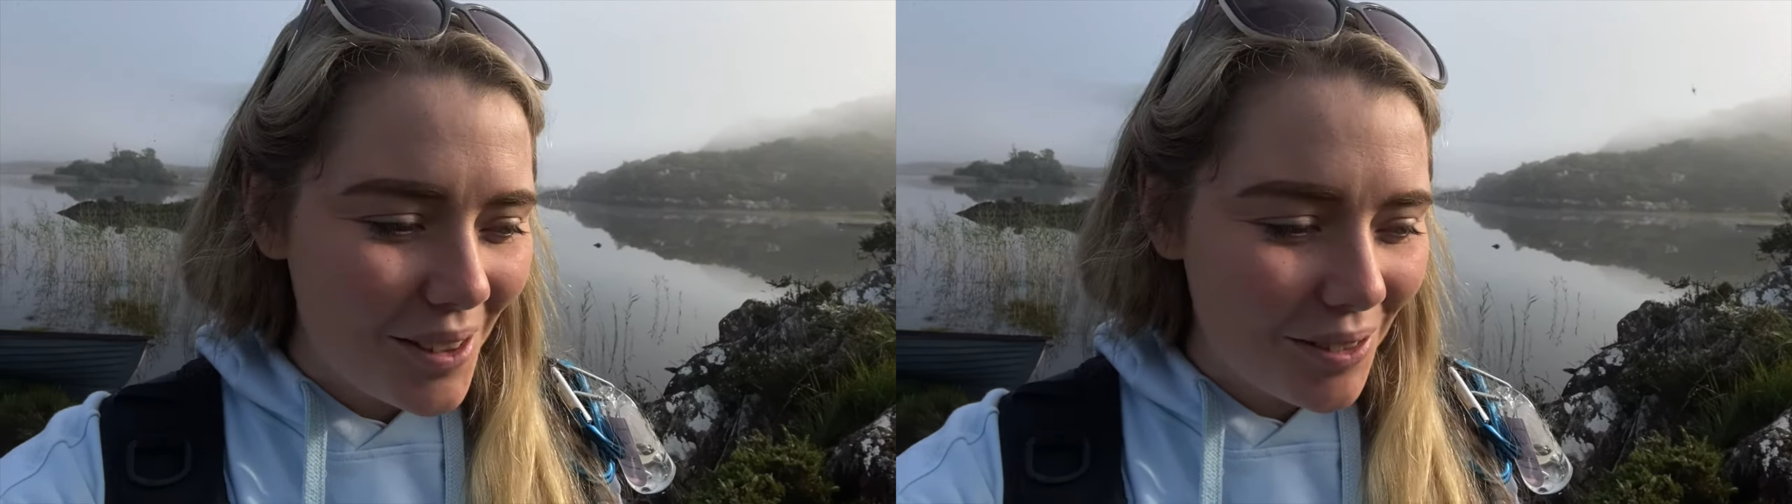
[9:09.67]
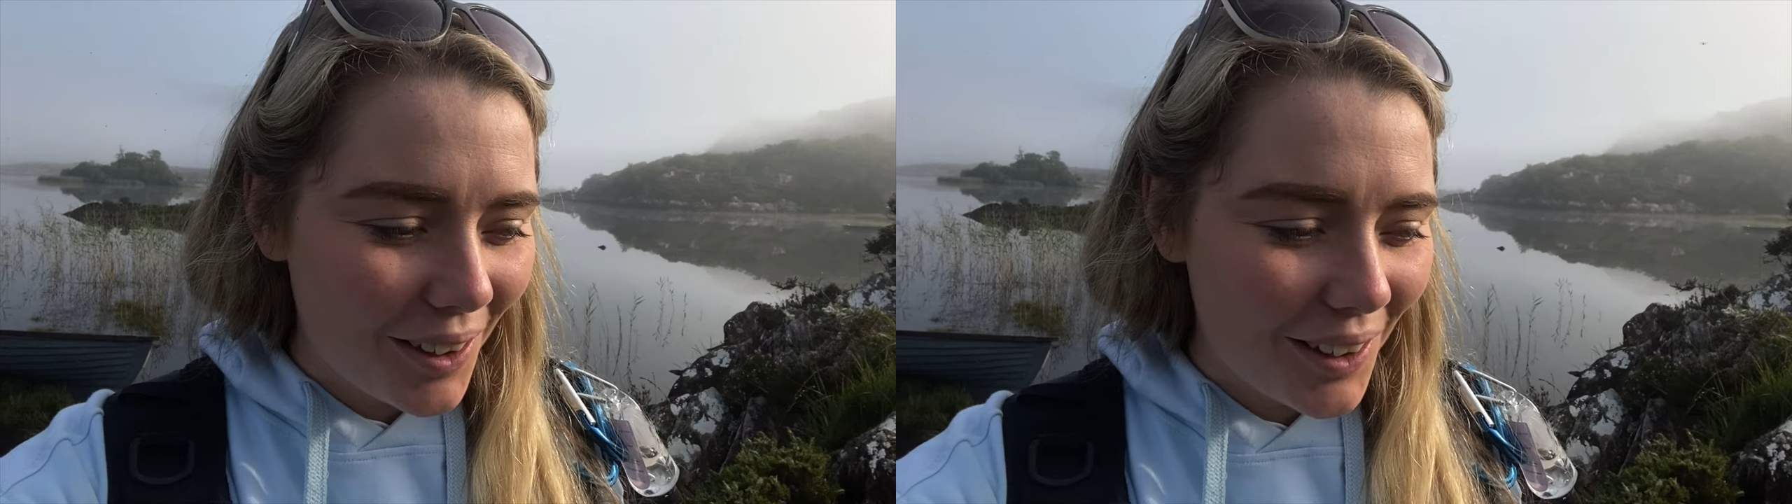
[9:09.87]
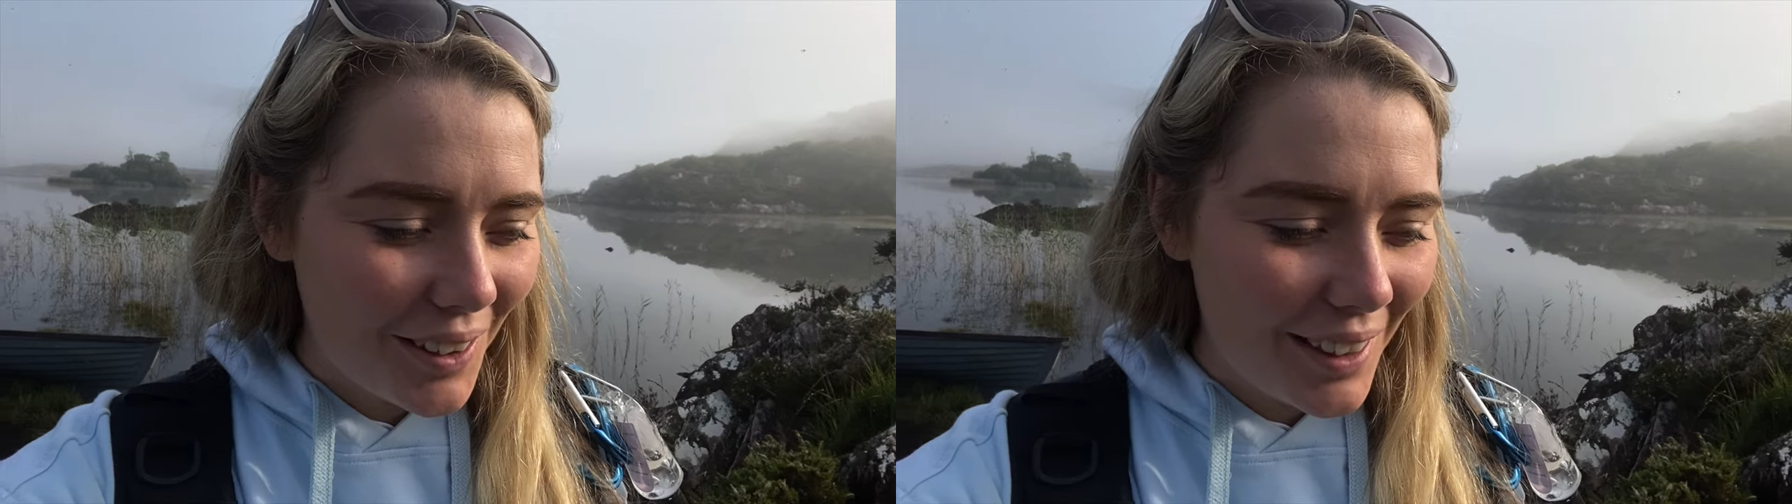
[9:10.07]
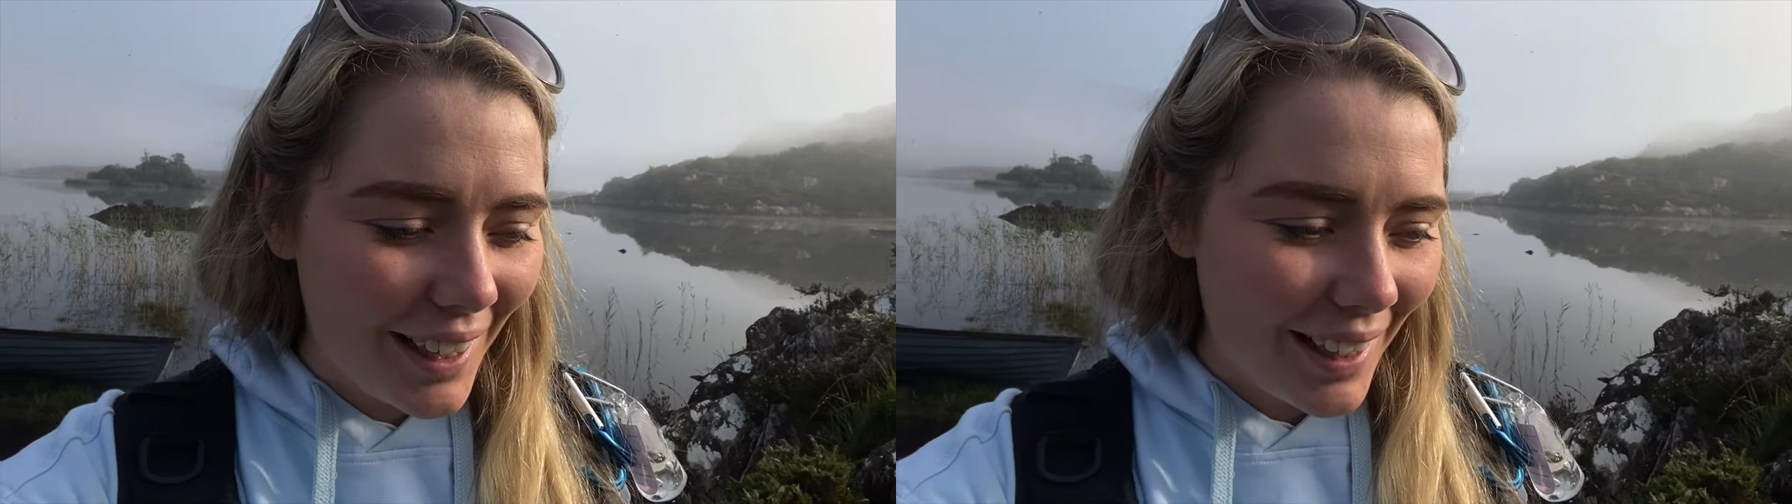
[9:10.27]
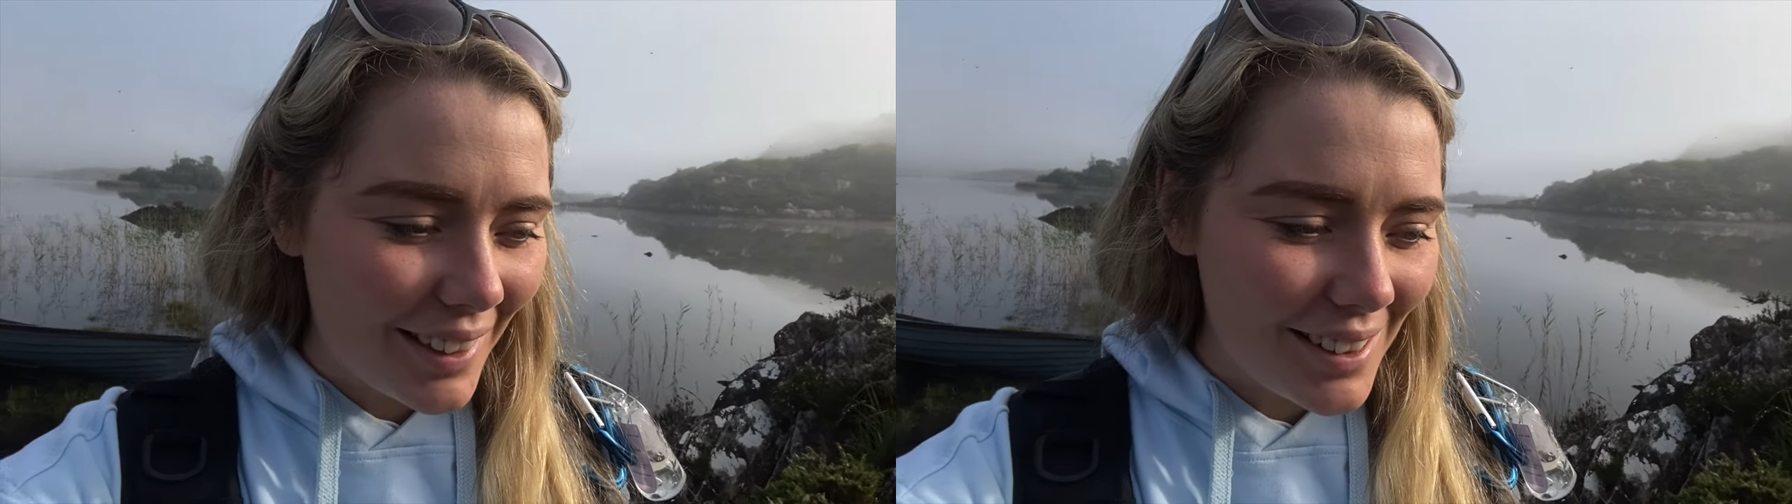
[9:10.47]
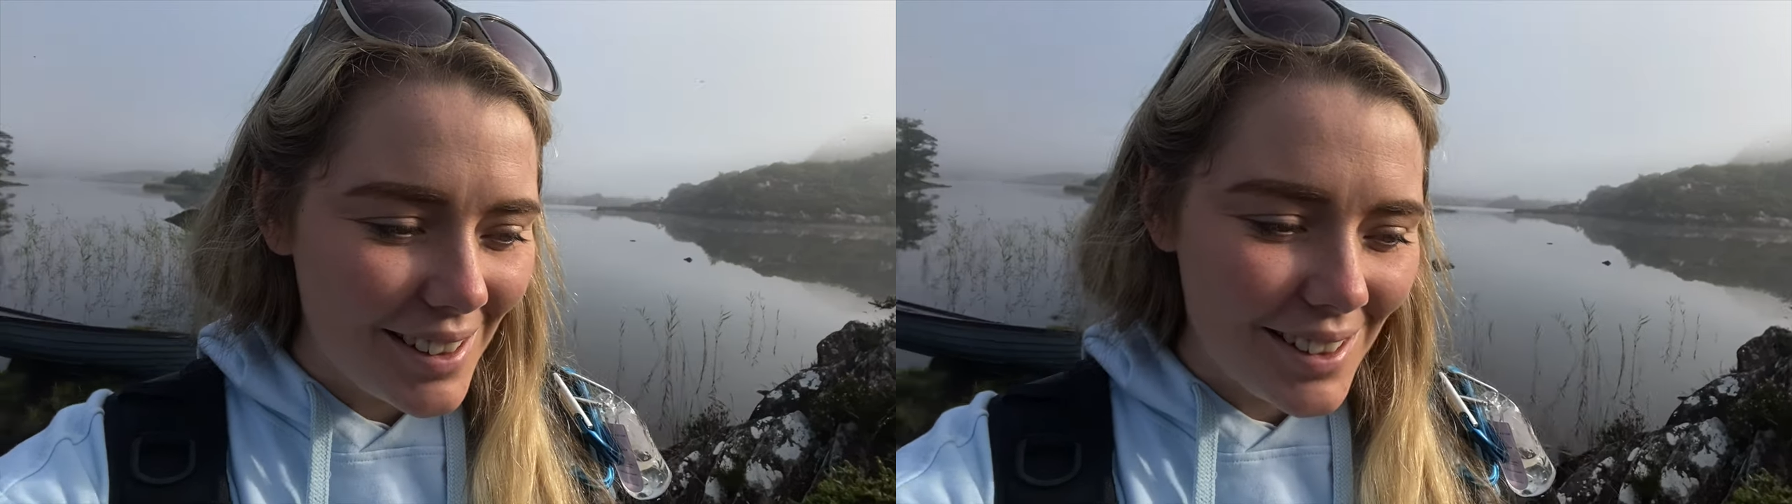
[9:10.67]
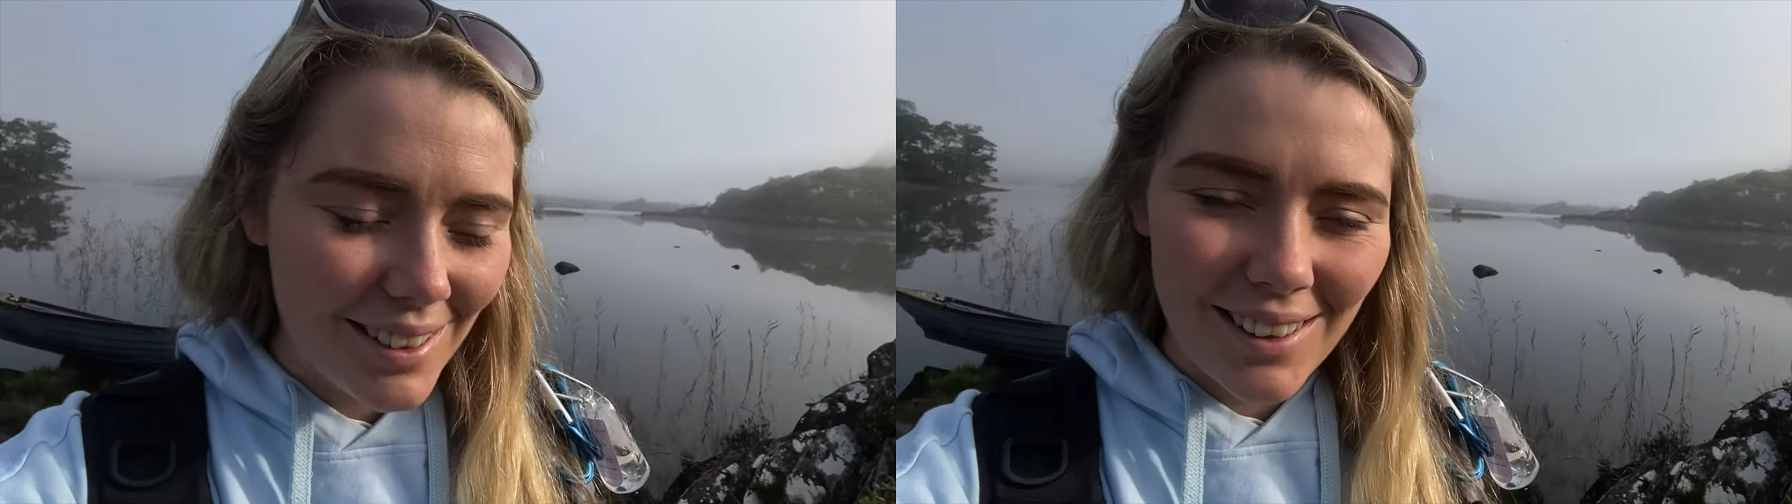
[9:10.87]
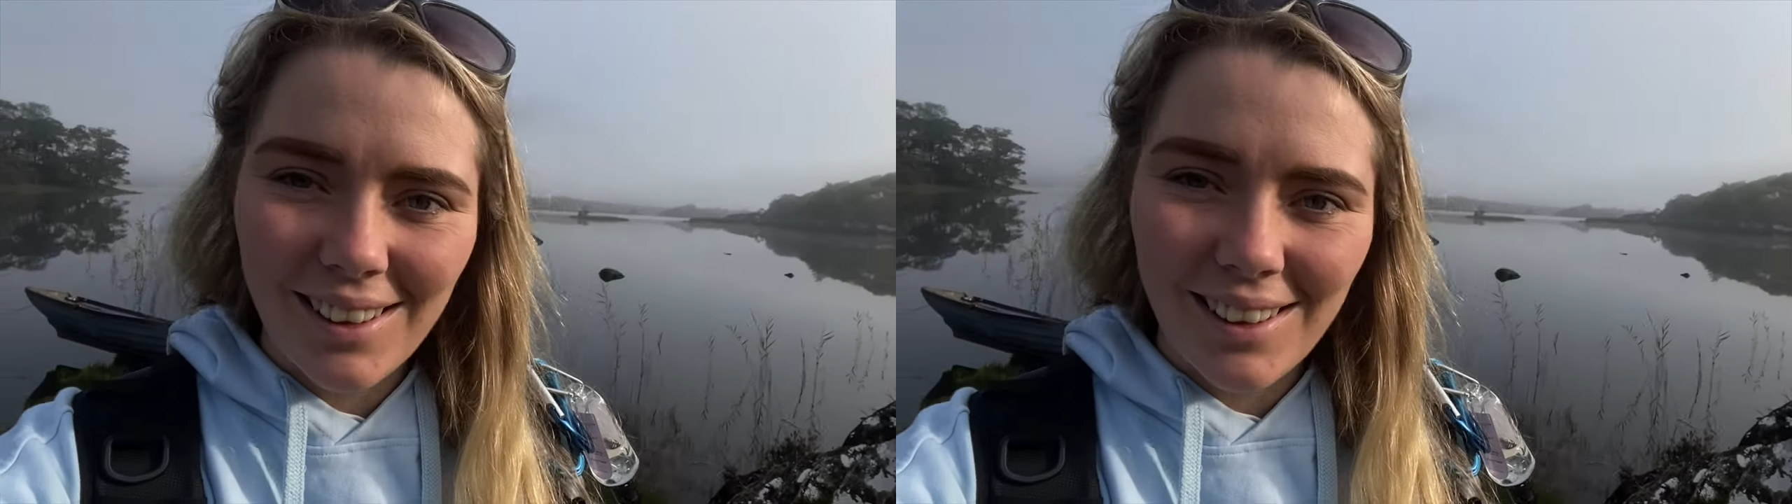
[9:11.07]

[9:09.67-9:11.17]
fog and